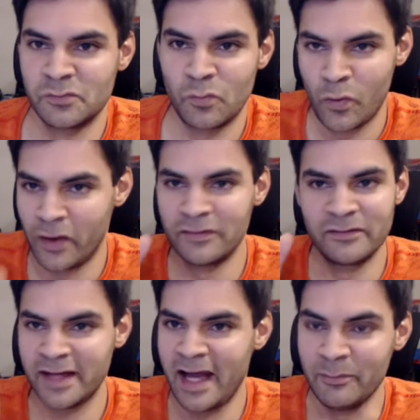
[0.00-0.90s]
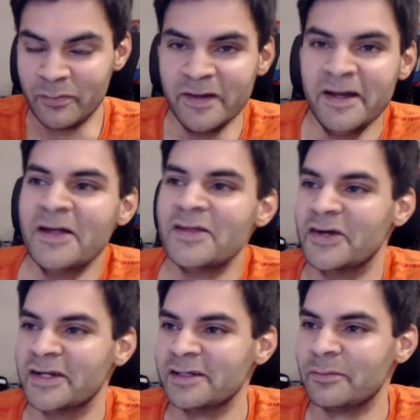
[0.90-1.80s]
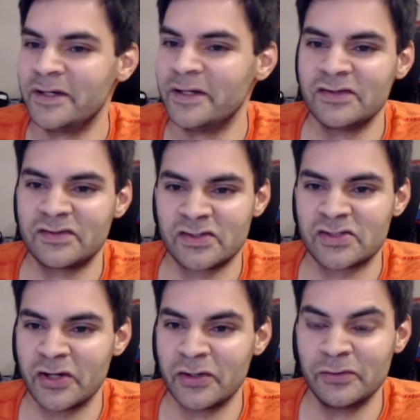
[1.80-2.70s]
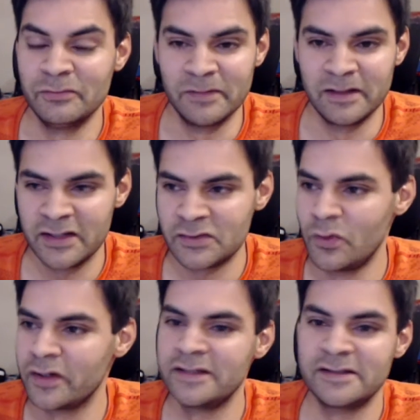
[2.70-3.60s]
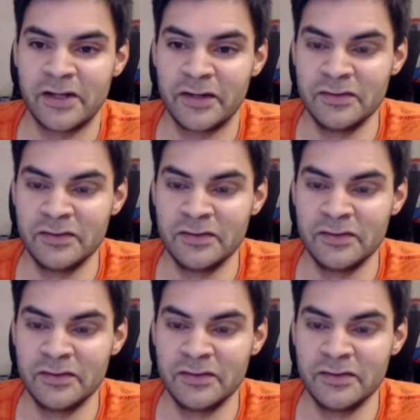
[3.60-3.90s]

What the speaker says: one camp, that it appears to show less work is done.